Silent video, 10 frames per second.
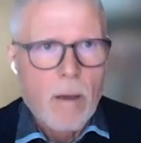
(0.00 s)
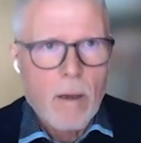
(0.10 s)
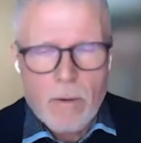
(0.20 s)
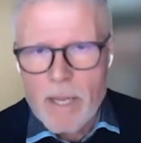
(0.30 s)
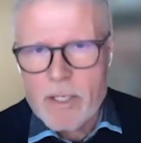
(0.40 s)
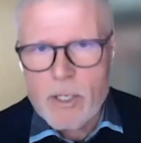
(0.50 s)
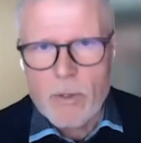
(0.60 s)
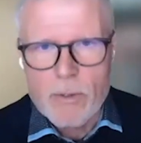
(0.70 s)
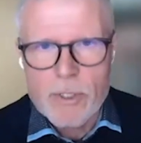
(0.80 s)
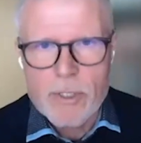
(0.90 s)
in grad
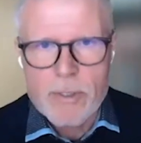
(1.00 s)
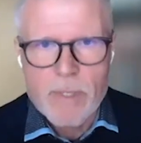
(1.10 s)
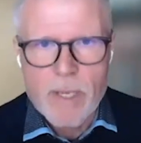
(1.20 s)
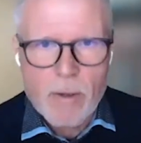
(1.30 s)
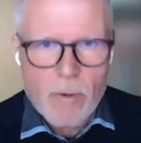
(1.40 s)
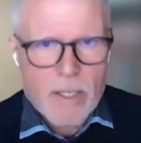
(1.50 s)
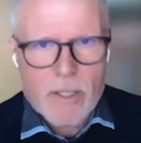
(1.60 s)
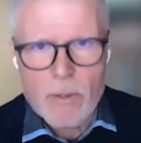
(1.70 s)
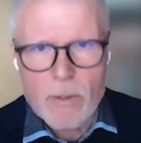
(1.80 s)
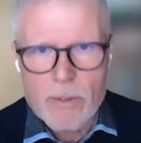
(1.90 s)
schools,
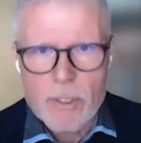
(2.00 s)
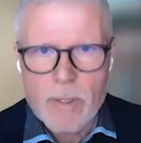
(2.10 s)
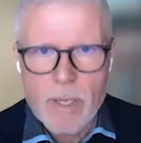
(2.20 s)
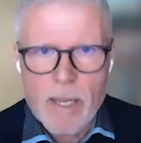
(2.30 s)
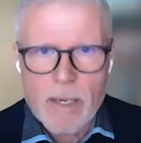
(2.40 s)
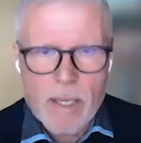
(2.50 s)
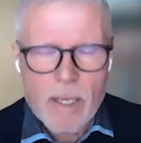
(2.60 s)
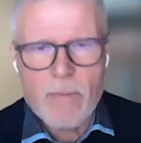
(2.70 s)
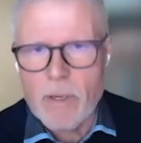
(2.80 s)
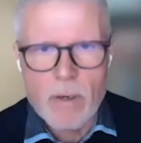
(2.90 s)
and
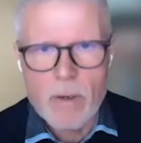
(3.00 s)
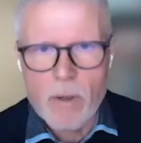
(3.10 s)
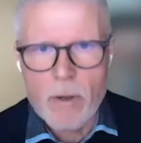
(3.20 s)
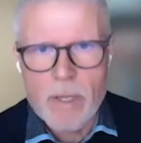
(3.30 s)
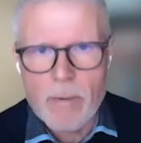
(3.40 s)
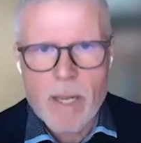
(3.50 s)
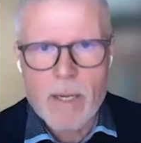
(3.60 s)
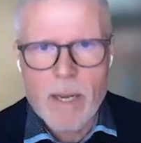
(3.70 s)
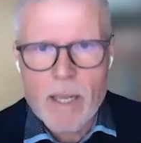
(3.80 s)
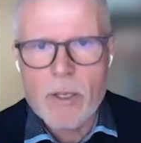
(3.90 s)
even earlier
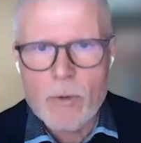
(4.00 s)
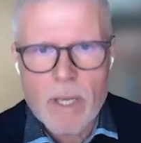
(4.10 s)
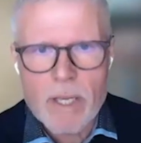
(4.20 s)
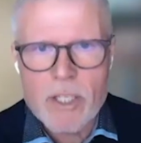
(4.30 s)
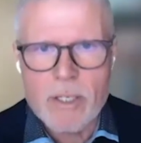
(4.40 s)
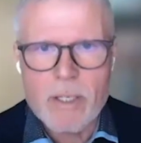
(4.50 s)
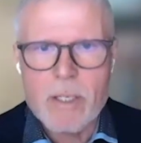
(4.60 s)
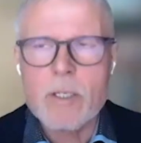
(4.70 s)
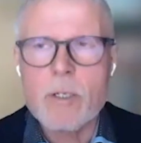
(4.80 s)
in education